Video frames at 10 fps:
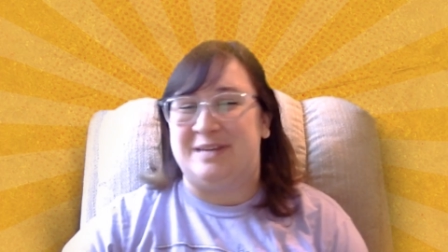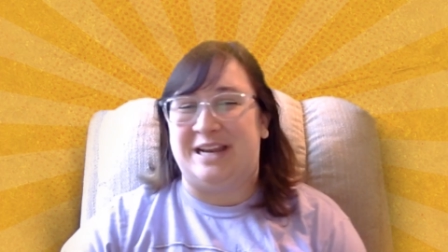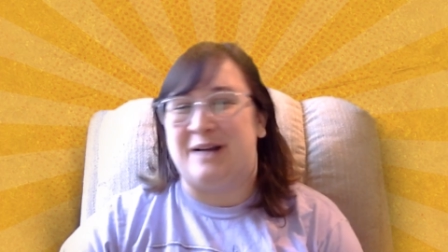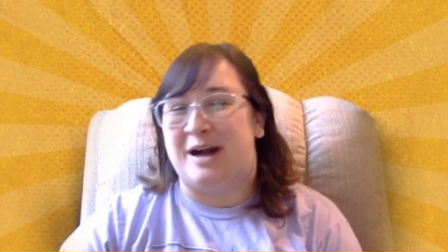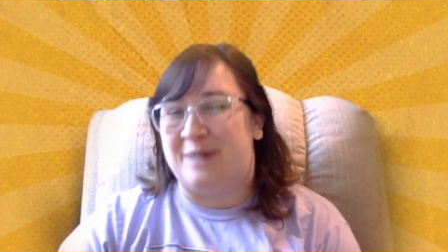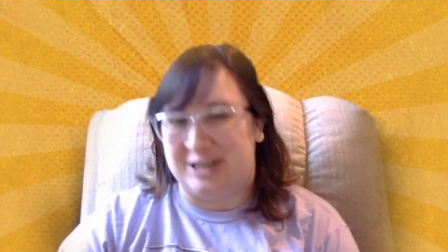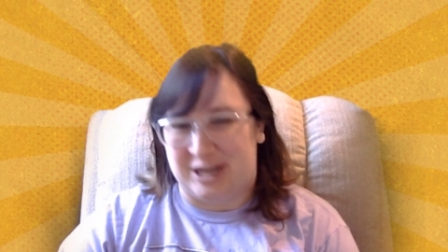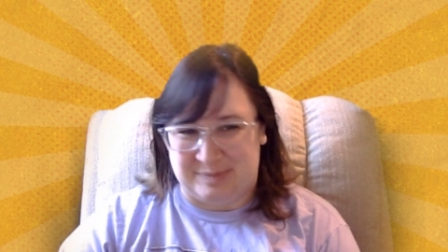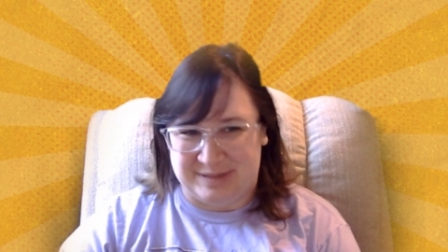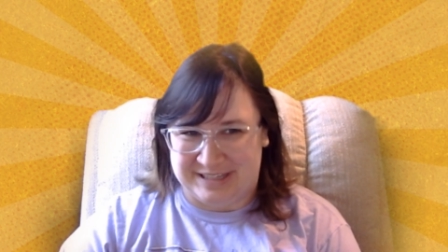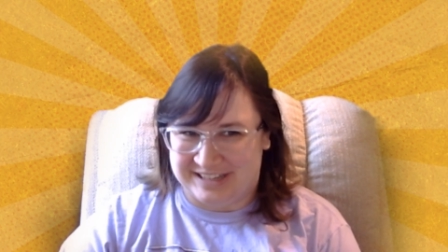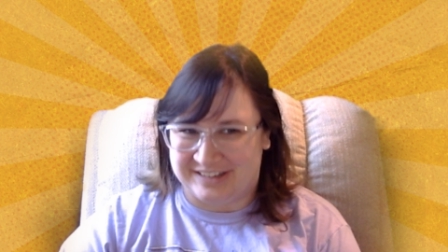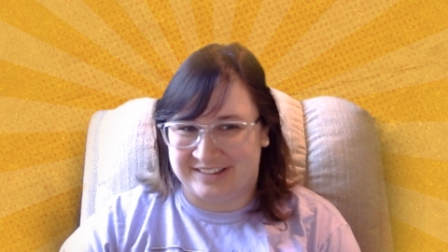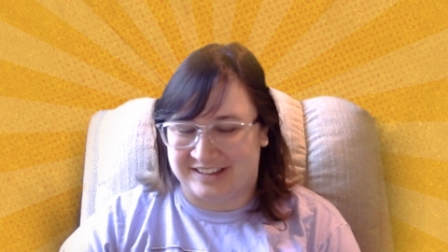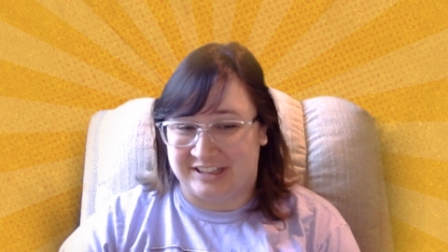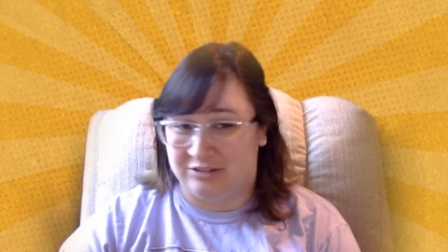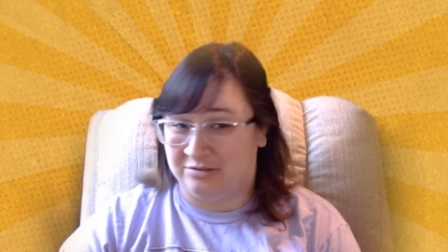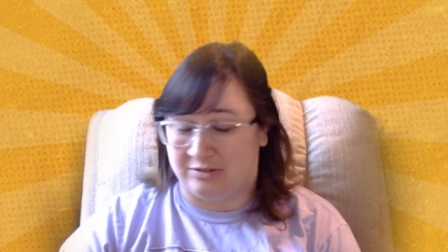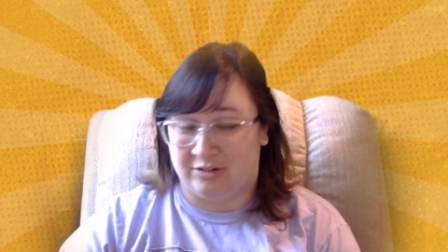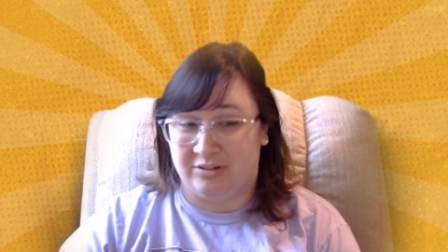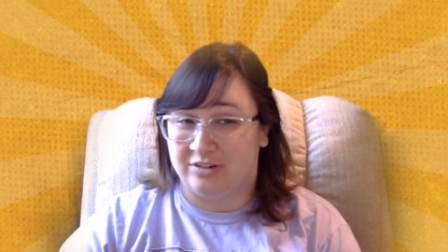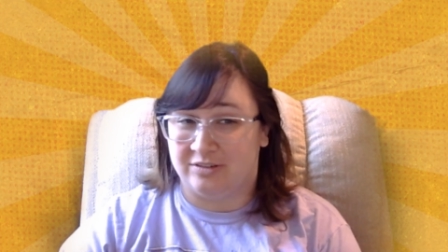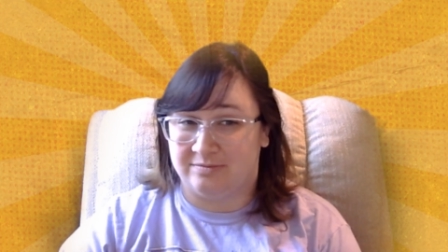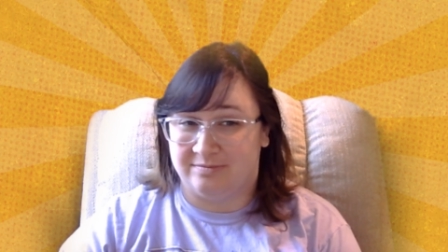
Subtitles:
I might not be as you're